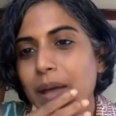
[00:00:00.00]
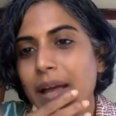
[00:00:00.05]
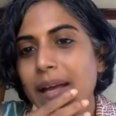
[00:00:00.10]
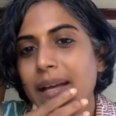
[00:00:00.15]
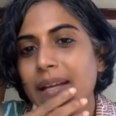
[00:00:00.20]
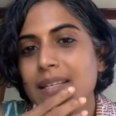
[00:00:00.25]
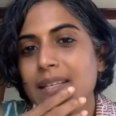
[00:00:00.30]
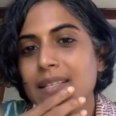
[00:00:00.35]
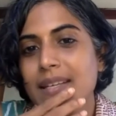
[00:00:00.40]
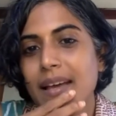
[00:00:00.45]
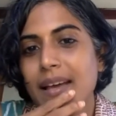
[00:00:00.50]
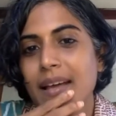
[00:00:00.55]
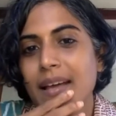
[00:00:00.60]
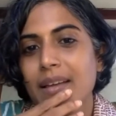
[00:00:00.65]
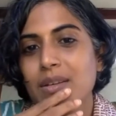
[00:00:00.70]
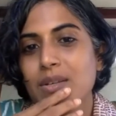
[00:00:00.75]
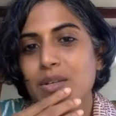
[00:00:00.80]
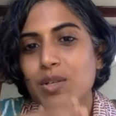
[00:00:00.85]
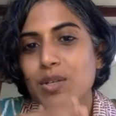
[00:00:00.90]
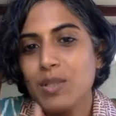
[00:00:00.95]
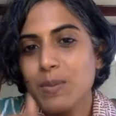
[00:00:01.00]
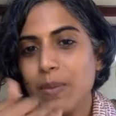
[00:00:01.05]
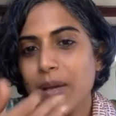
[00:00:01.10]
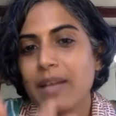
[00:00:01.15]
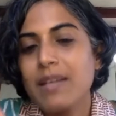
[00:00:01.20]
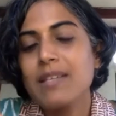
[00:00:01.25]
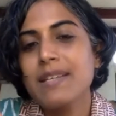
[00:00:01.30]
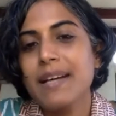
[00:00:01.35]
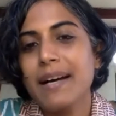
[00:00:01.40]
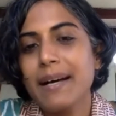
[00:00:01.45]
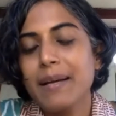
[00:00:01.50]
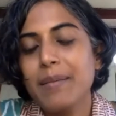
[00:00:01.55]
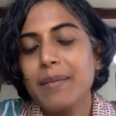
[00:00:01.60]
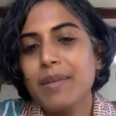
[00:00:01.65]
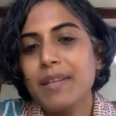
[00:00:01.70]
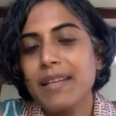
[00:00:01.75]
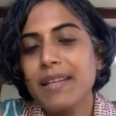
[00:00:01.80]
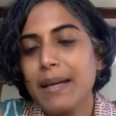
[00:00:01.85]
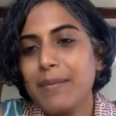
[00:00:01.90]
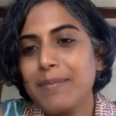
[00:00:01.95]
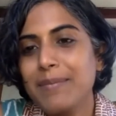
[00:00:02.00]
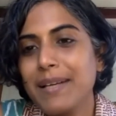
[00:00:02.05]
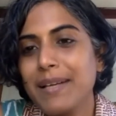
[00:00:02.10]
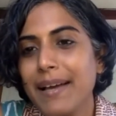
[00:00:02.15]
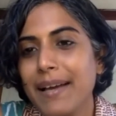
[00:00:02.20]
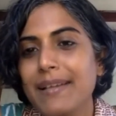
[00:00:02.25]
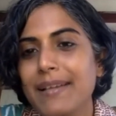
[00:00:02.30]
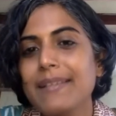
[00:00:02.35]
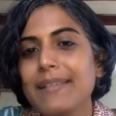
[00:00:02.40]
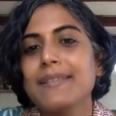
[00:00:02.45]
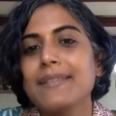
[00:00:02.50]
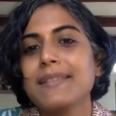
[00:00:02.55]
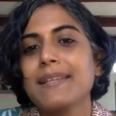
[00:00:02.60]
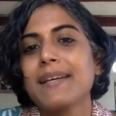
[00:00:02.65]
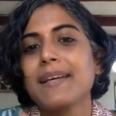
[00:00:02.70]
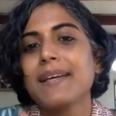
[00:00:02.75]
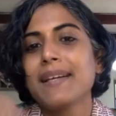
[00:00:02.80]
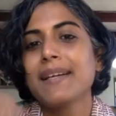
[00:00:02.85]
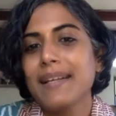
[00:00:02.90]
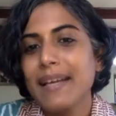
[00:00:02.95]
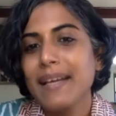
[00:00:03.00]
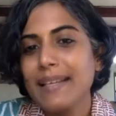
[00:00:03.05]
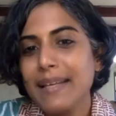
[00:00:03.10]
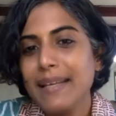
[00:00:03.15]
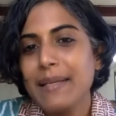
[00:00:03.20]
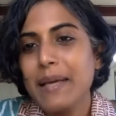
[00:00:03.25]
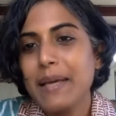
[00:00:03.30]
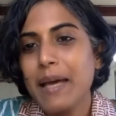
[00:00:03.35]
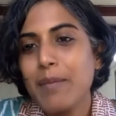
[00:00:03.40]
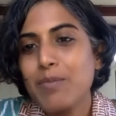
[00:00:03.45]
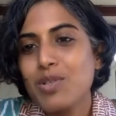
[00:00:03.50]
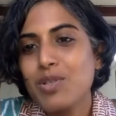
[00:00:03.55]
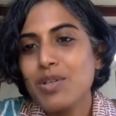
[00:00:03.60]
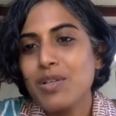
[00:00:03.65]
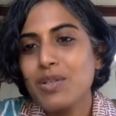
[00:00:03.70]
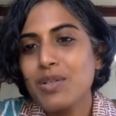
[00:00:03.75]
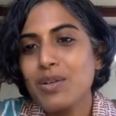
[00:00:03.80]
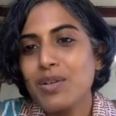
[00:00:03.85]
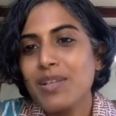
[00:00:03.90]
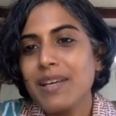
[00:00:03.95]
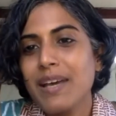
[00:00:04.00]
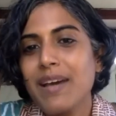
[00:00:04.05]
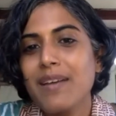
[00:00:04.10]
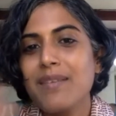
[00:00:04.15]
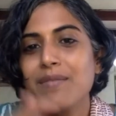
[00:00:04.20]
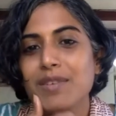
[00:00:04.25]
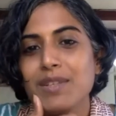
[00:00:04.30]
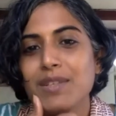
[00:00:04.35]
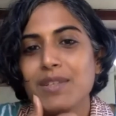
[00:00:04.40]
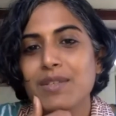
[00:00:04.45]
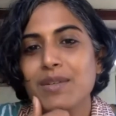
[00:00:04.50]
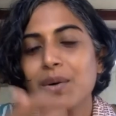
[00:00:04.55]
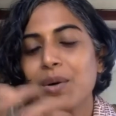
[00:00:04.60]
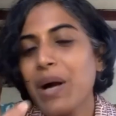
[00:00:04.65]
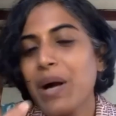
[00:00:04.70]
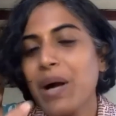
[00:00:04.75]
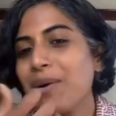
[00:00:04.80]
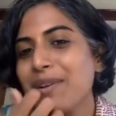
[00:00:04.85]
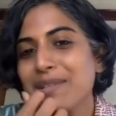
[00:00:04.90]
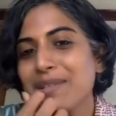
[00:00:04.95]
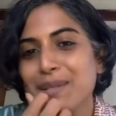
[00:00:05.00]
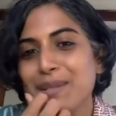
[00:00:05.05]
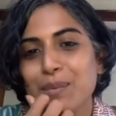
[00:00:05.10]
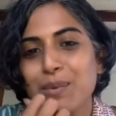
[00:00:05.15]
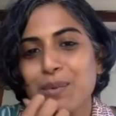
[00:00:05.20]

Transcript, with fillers: paint and do you spend time in that place and then capture it on canvas or how yeah, see